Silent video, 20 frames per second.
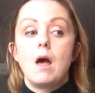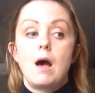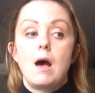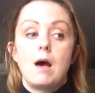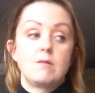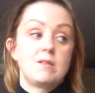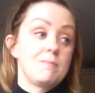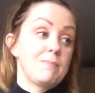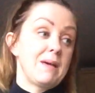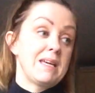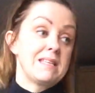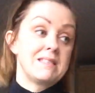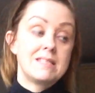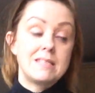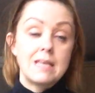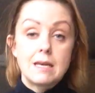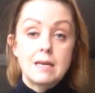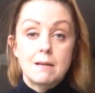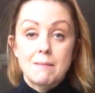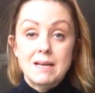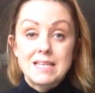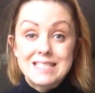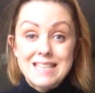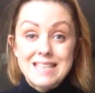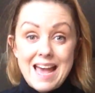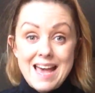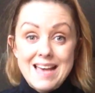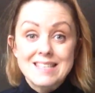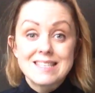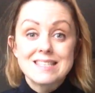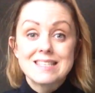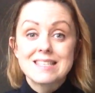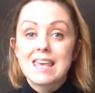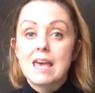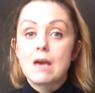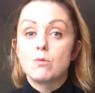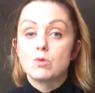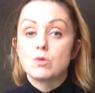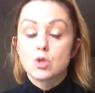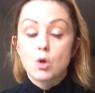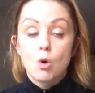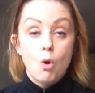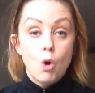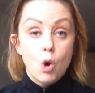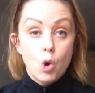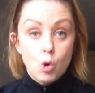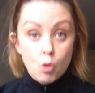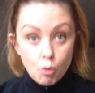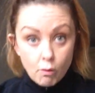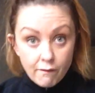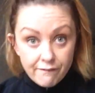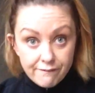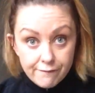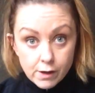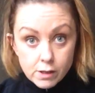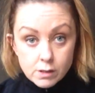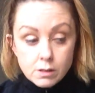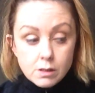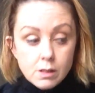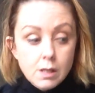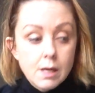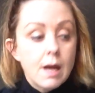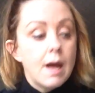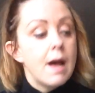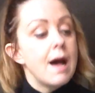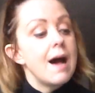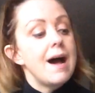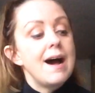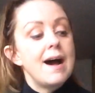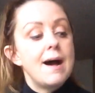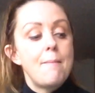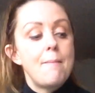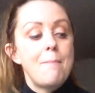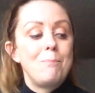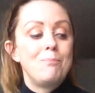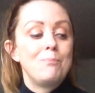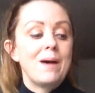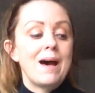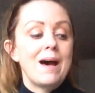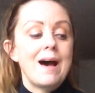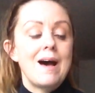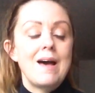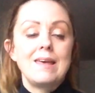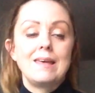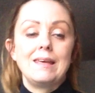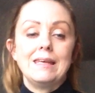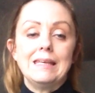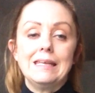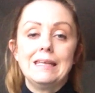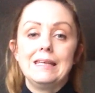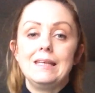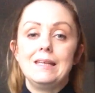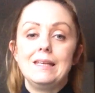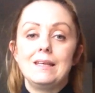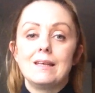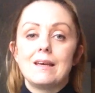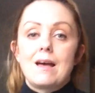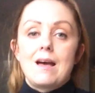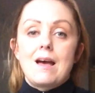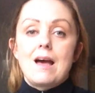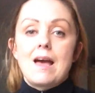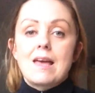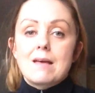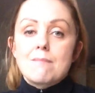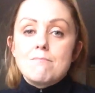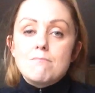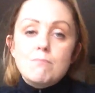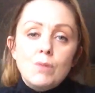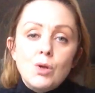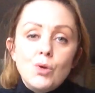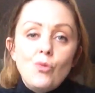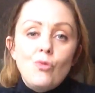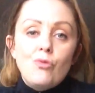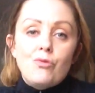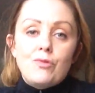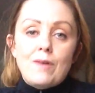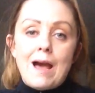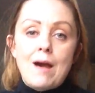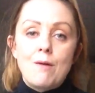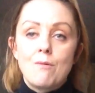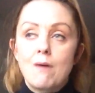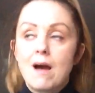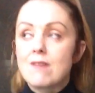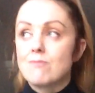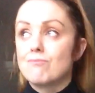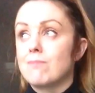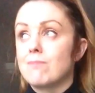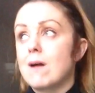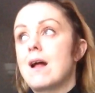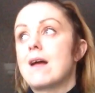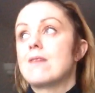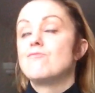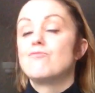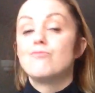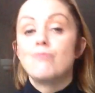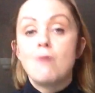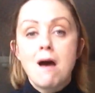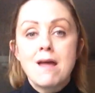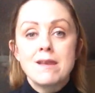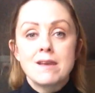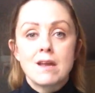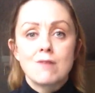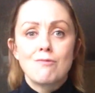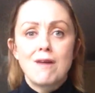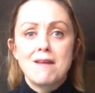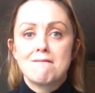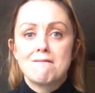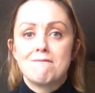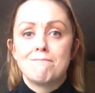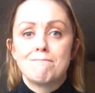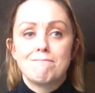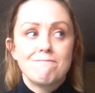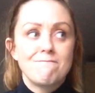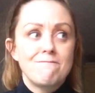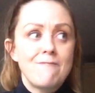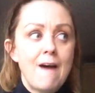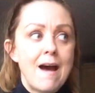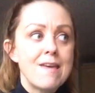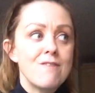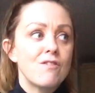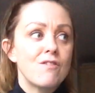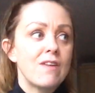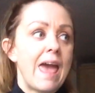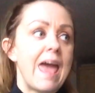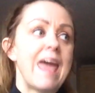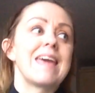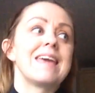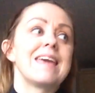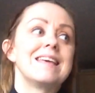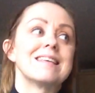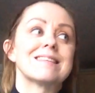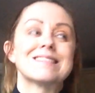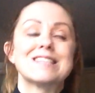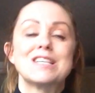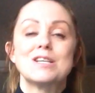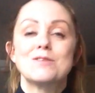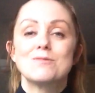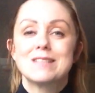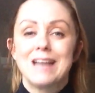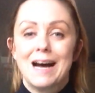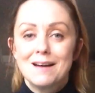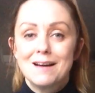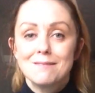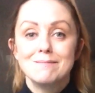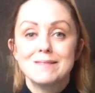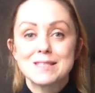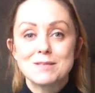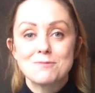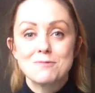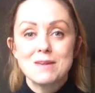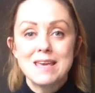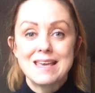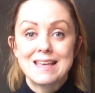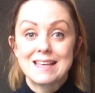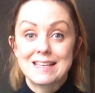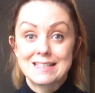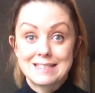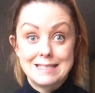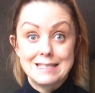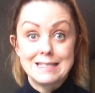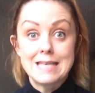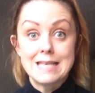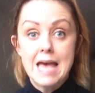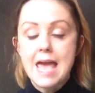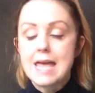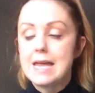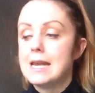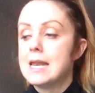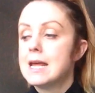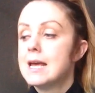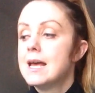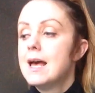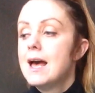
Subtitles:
I was in pain sitting at my desk. It was awful. But I can move now. I run 5k 2 times a week. It's insane.